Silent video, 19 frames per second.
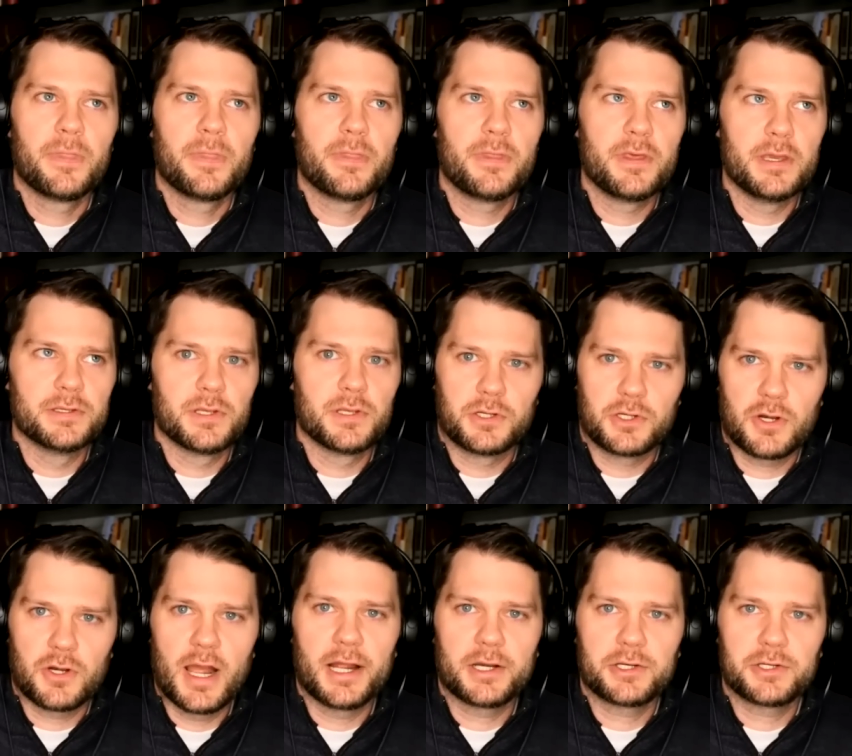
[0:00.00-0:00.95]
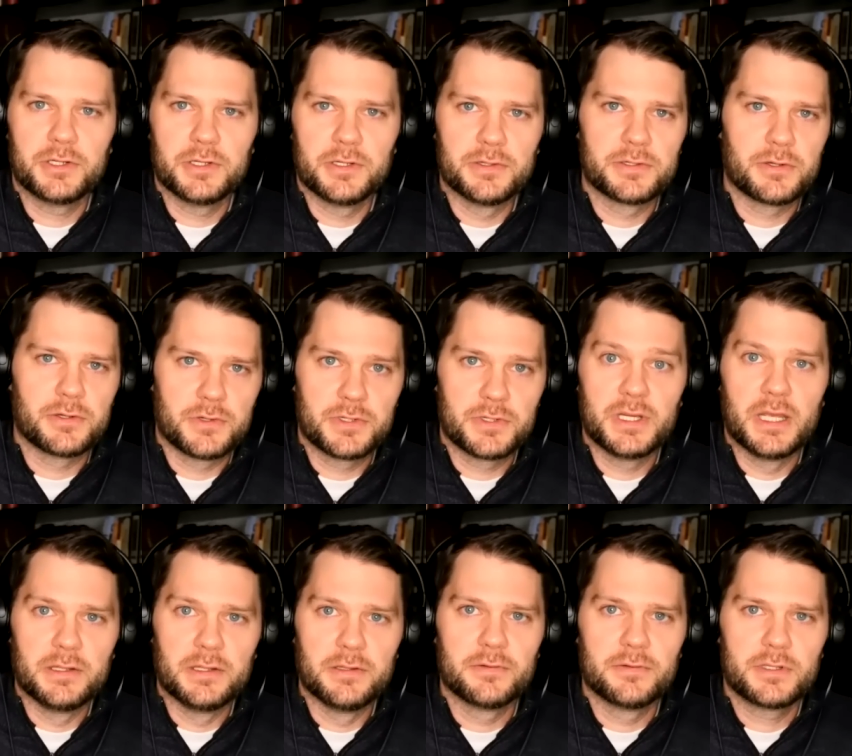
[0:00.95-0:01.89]
these attractions or
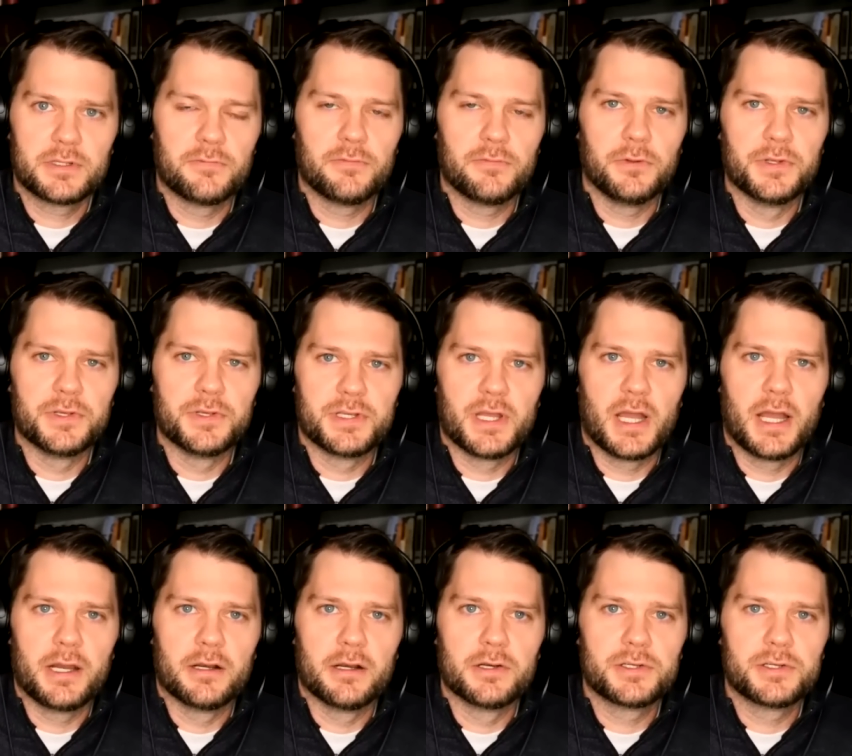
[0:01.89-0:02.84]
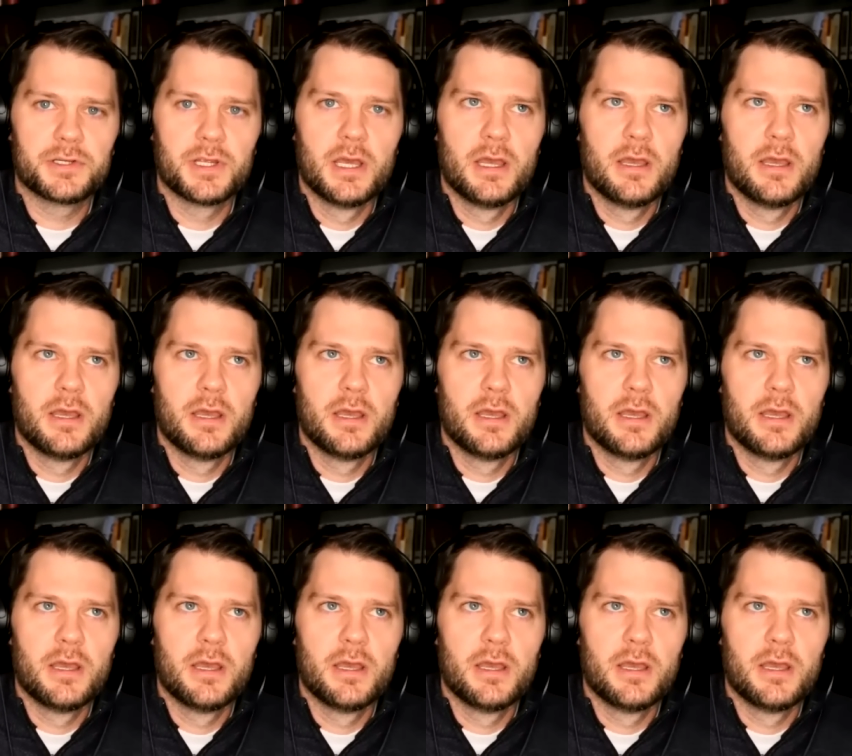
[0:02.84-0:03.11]
sin, sinful desires yeah.